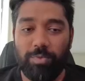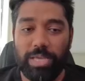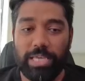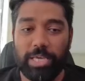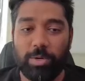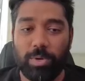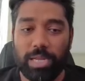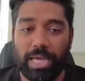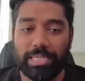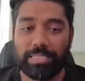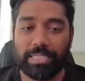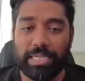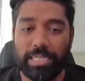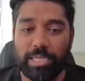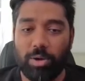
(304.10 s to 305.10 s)
we
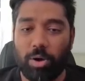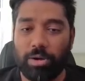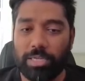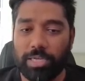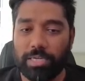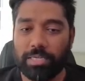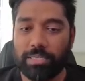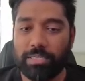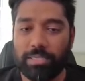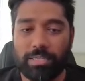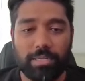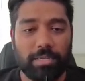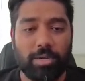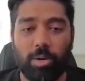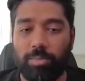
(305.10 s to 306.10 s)
equalize early on here?
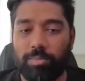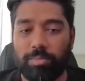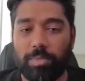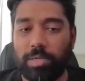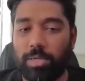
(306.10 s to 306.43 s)
Nope.